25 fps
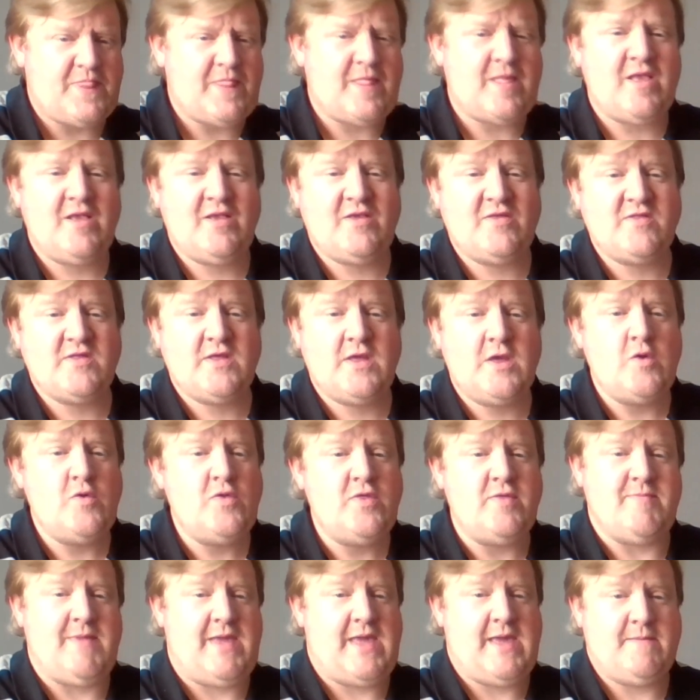excuse
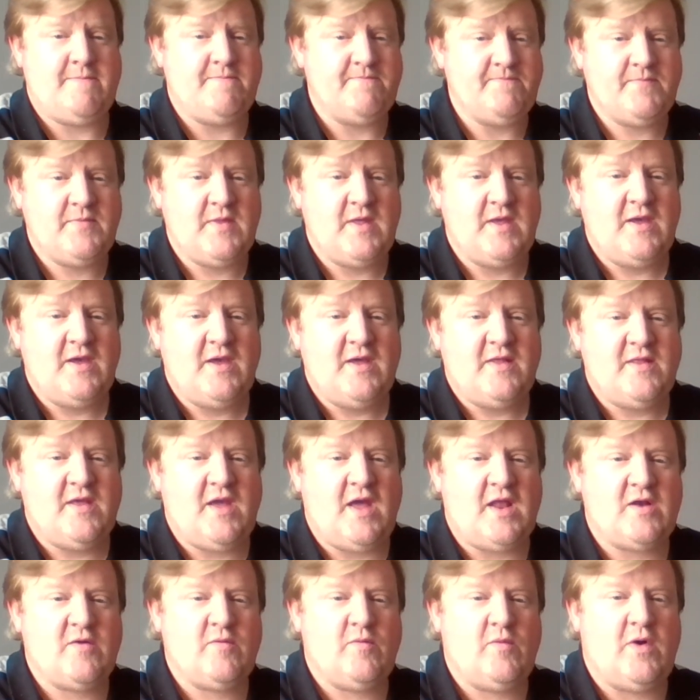me. The
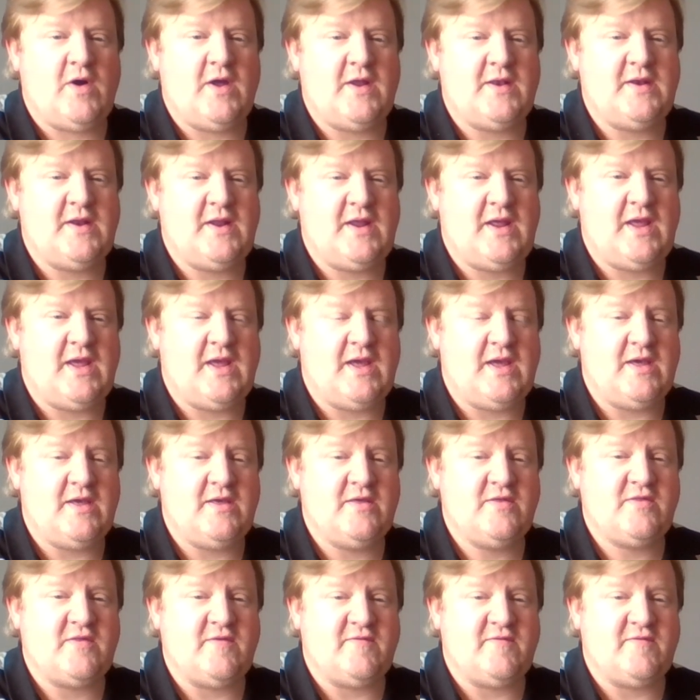other one is,